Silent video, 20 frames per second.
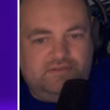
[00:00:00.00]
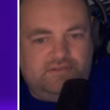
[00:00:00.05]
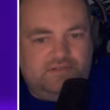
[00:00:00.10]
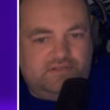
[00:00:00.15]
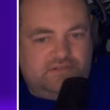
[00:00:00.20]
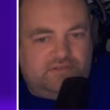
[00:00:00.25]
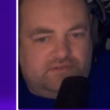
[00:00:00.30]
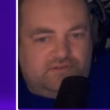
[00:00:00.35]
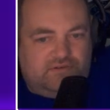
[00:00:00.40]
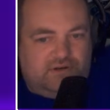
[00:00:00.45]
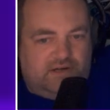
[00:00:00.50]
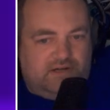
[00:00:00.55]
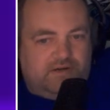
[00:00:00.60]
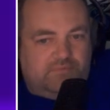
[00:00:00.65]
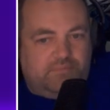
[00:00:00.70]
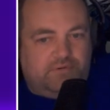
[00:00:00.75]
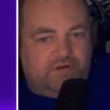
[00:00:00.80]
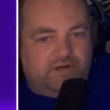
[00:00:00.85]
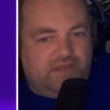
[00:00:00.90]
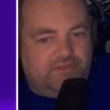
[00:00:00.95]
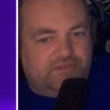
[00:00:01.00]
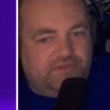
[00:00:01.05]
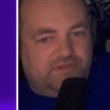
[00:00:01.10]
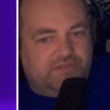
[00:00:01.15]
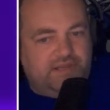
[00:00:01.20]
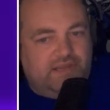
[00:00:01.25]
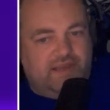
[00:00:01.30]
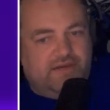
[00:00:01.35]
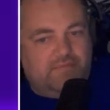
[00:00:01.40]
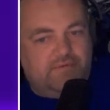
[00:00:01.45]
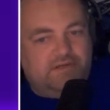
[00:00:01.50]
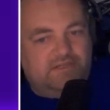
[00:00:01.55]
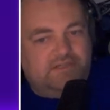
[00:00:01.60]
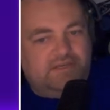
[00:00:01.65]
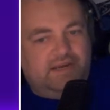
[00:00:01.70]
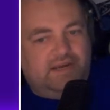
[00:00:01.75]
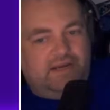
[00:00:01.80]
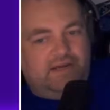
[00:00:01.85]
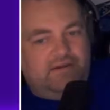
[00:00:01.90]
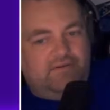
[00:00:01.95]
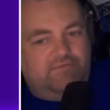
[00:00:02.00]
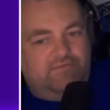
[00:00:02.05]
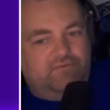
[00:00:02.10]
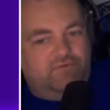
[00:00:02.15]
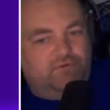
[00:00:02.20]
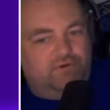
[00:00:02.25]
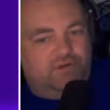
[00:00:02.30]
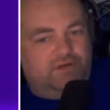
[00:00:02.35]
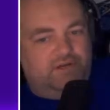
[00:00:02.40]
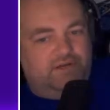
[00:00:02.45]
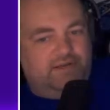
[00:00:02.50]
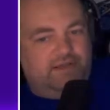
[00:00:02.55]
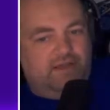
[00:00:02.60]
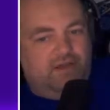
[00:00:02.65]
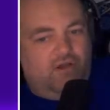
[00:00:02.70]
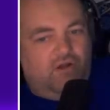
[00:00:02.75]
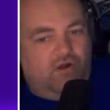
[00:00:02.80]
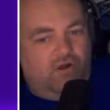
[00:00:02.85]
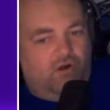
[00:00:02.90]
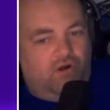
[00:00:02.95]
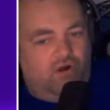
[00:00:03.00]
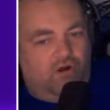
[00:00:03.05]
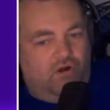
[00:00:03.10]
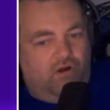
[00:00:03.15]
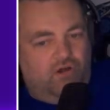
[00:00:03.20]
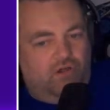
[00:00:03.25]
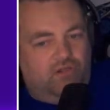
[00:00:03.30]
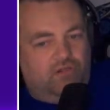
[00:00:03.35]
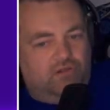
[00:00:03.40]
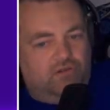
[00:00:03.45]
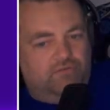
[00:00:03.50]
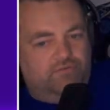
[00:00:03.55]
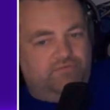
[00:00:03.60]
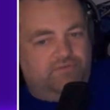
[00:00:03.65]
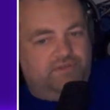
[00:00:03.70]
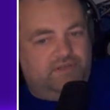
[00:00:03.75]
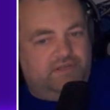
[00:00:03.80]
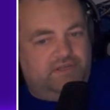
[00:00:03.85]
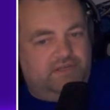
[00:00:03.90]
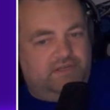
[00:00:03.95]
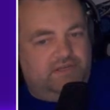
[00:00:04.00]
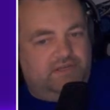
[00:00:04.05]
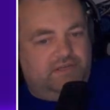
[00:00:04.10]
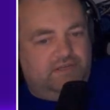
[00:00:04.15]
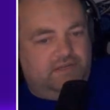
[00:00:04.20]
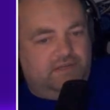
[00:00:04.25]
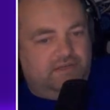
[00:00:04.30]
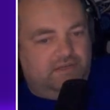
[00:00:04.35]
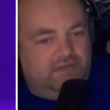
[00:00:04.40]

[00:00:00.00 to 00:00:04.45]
Just trying to put out the damage and avoid all of the